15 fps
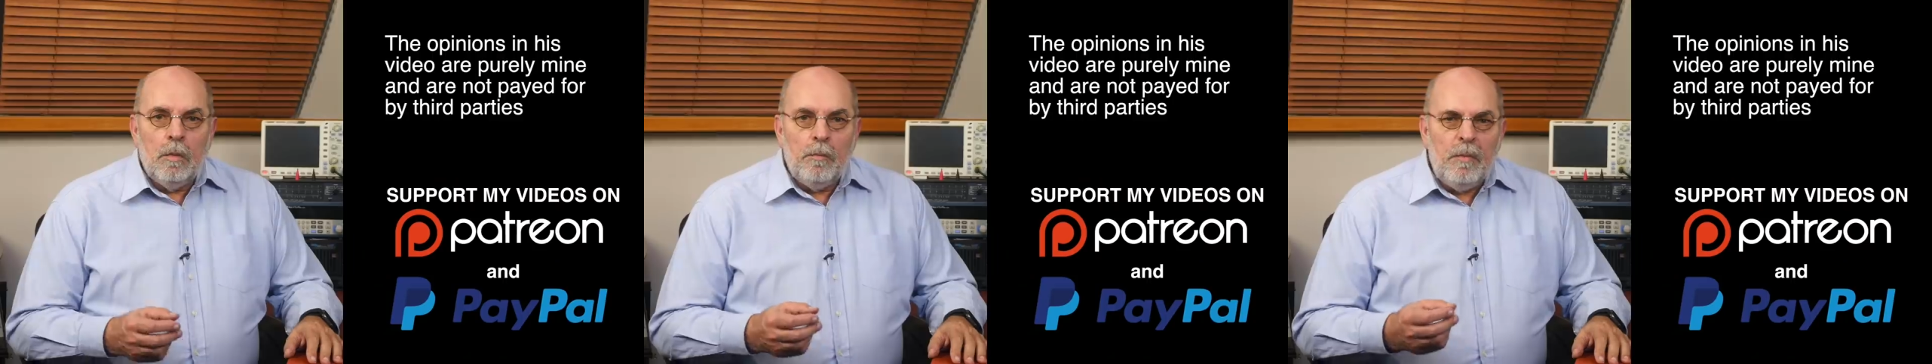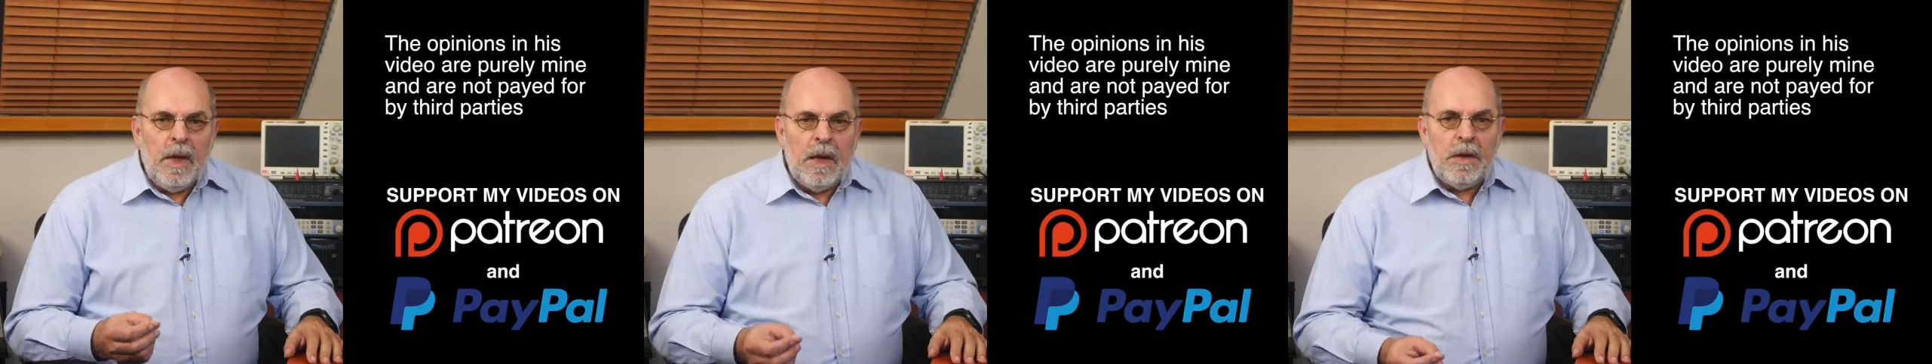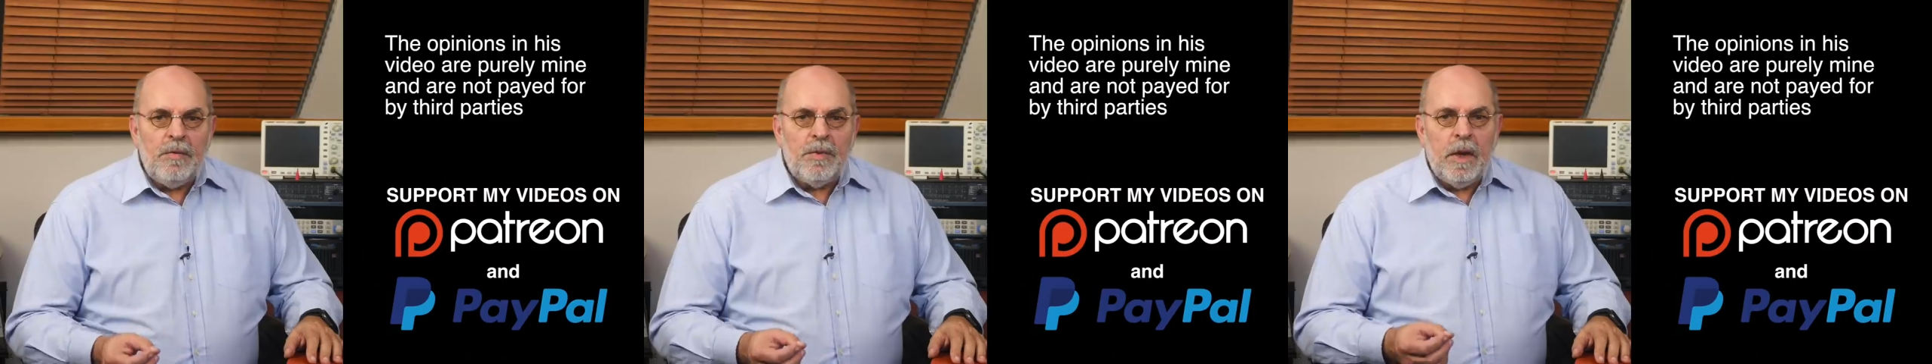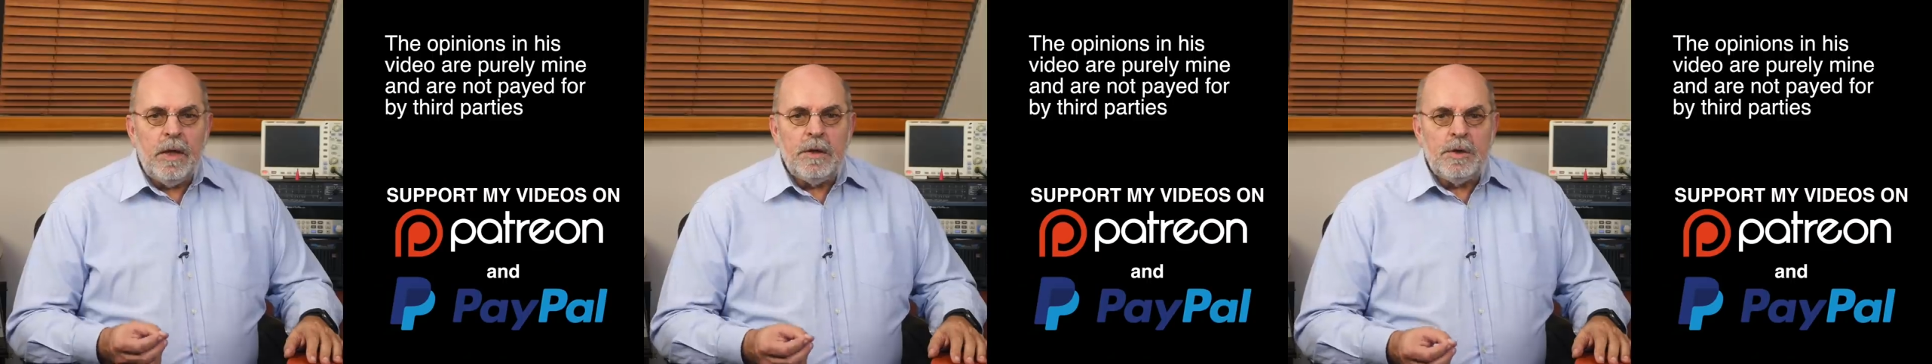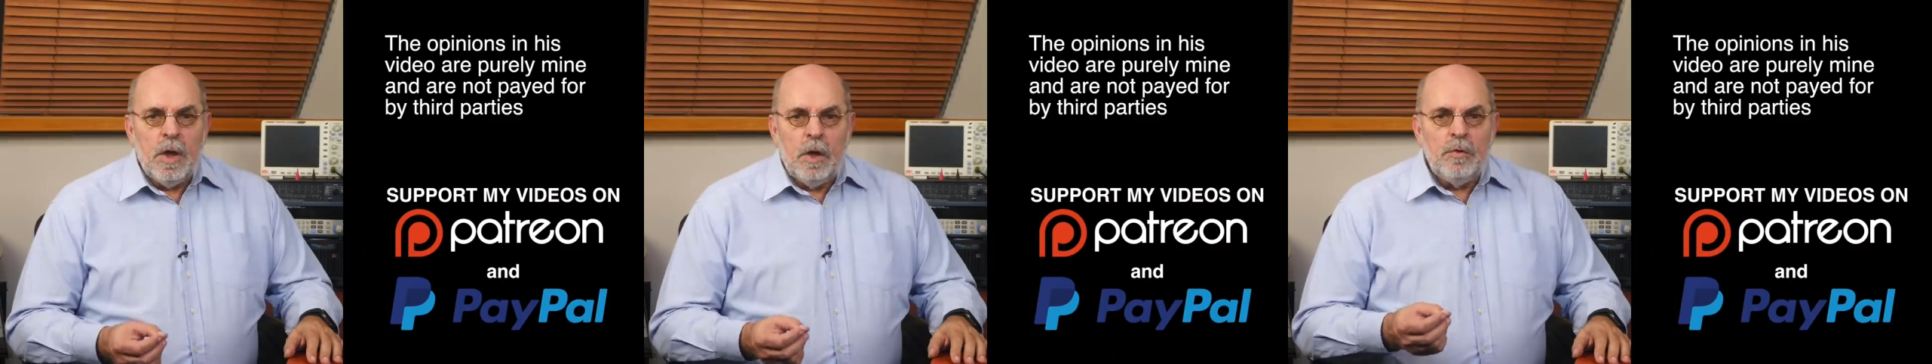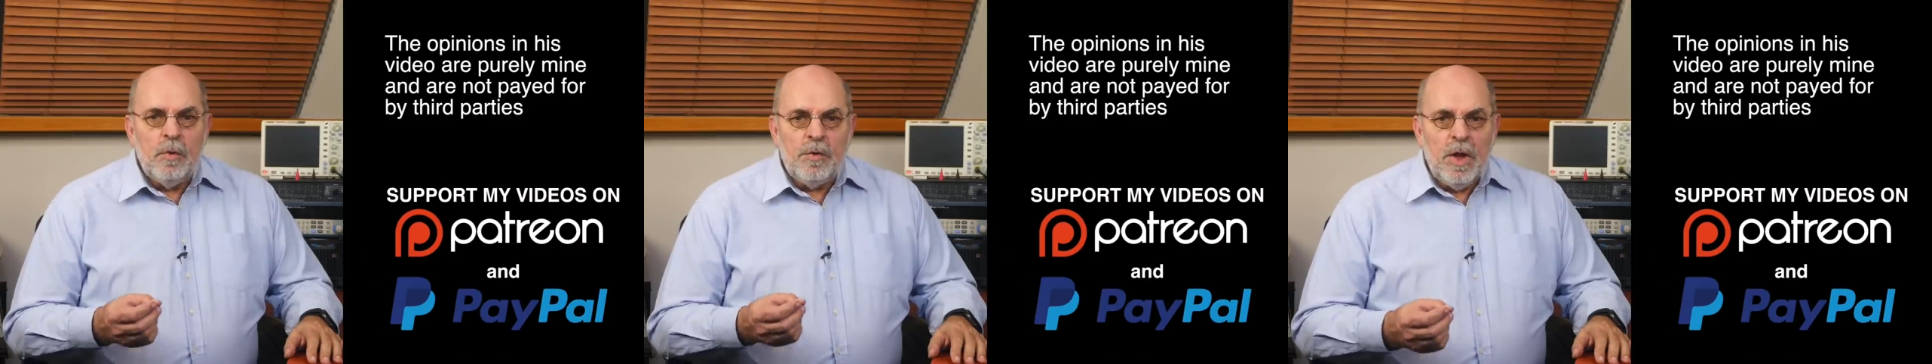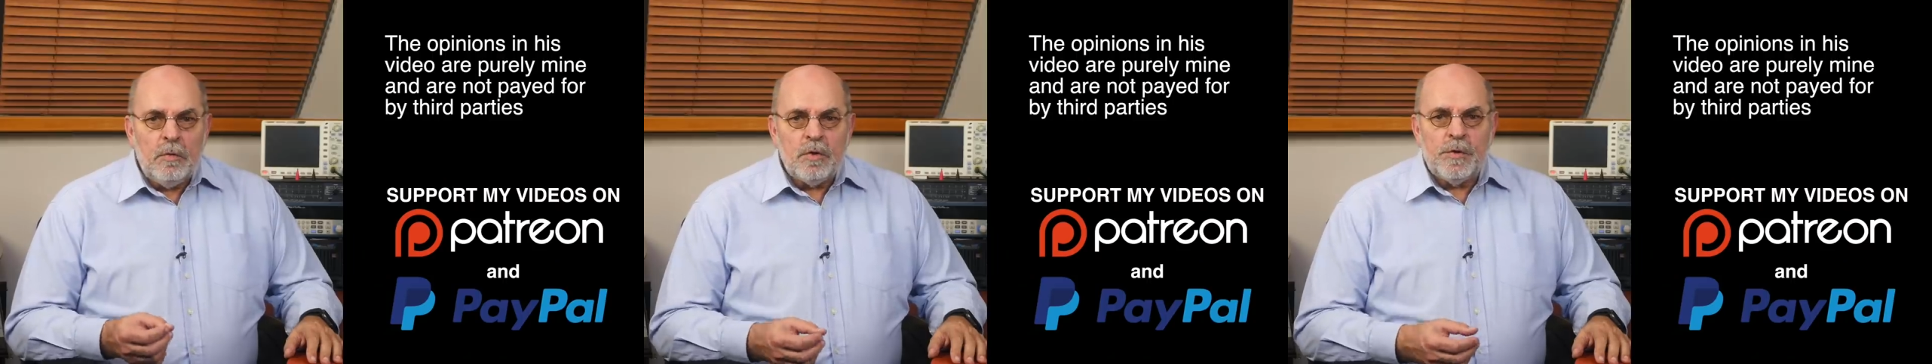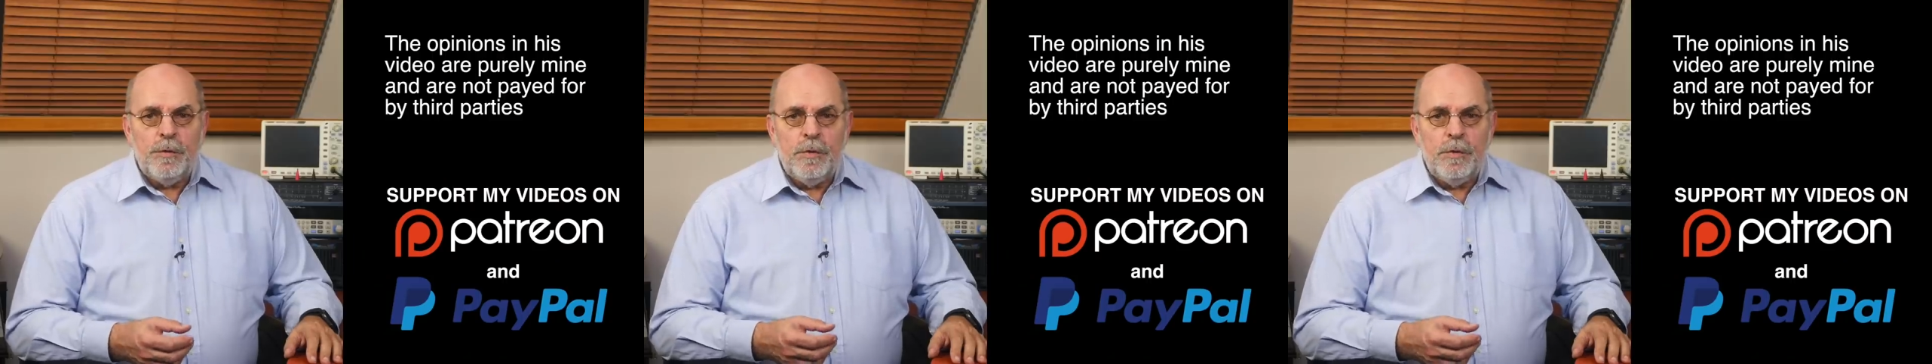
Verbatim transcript: Many thanks to those